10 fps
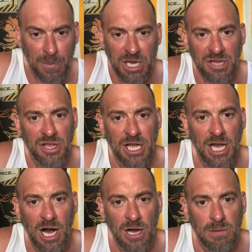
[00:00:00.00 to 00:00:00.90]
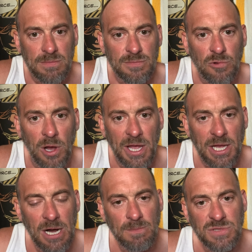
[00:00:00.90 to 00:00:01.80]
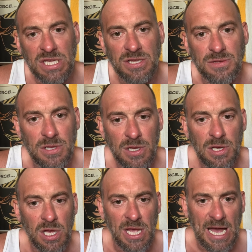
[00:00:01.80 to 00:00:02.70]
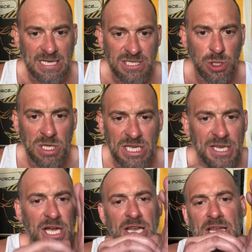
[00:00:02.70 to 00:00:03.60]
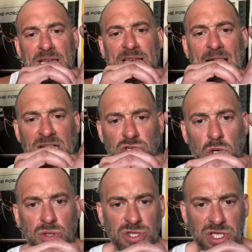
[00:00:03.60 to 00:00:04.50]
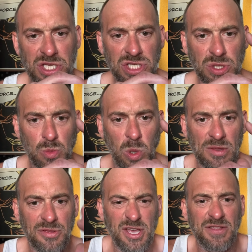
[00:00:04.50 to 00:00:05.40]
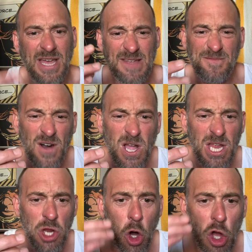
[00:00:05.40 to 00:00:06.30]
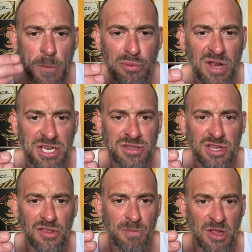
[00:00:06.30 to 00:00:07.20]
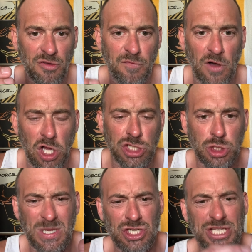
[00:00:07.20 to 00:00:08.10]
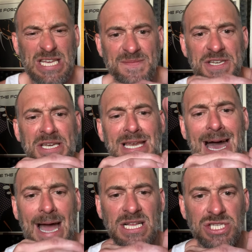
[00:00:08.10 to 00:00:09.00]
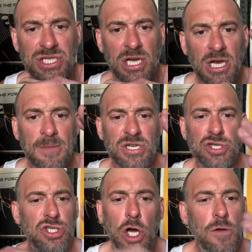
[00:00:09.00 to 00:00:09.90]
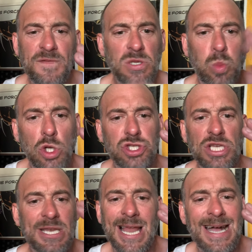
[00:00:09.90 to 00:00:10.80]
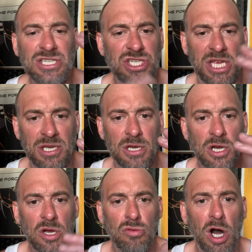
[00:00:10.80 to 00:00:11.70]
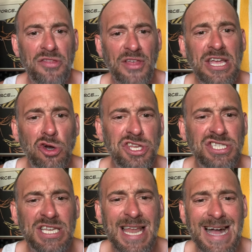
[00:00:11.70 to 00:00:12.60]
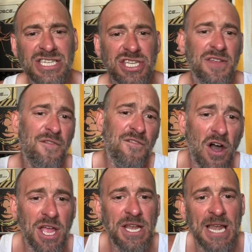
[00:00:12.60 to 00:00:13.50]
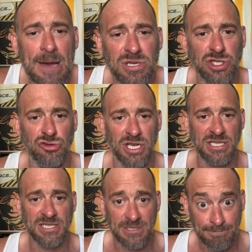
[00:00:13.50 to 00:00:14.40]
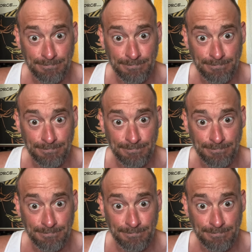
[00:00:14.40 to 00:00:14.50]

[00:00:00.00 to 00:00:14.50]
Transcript: beneath your gut, right? Comes in, it has to latch on to this one thing, and they fucking hybrided this motherfucker so it could even latch, because COVID wasn't latching, right? They got it to latch in the fucking laboratories.